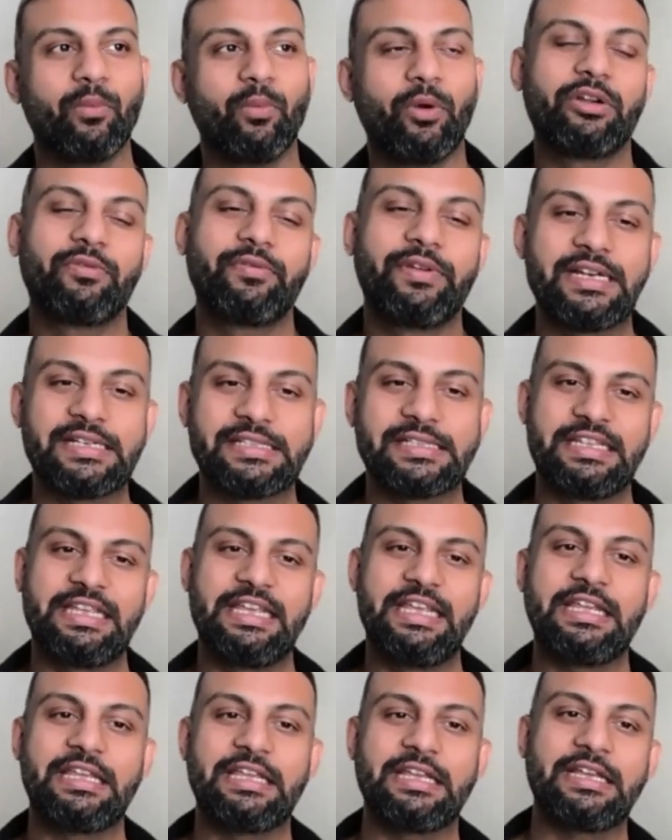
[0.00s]
what we are
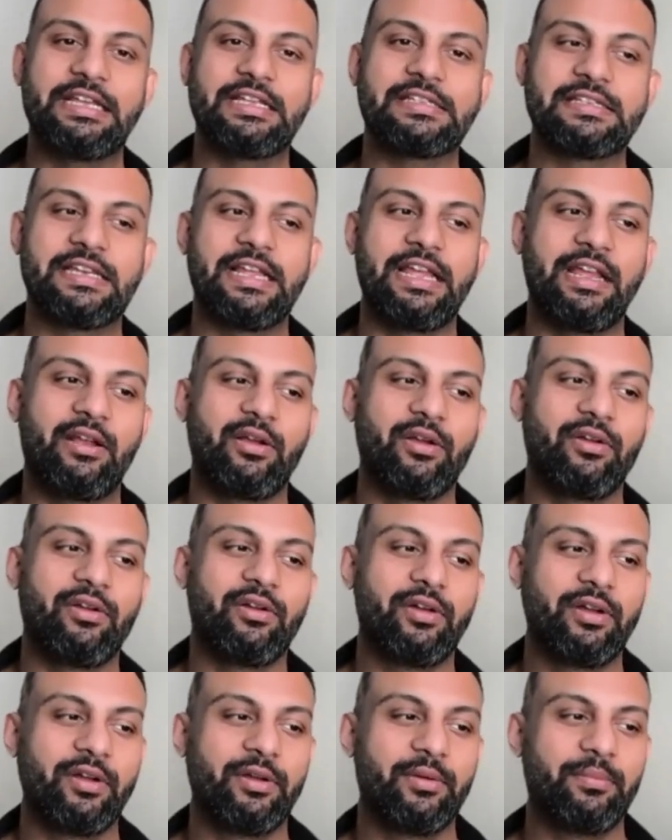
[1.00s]
seeing is like
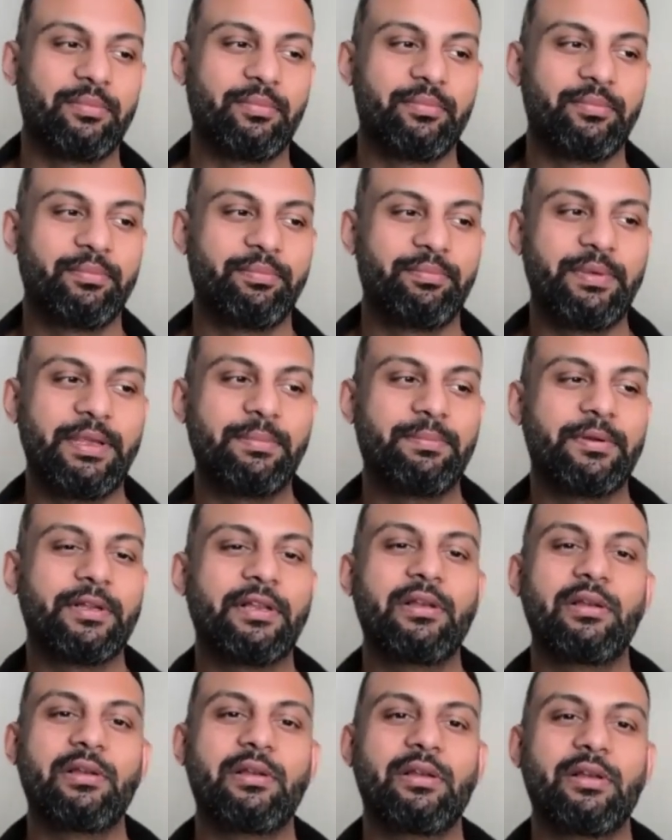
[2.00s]

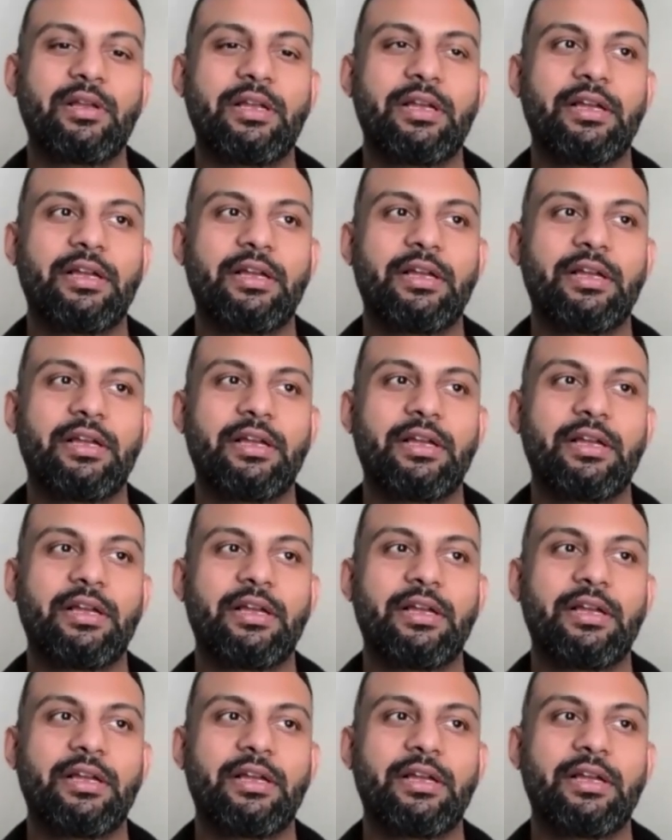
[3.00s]
people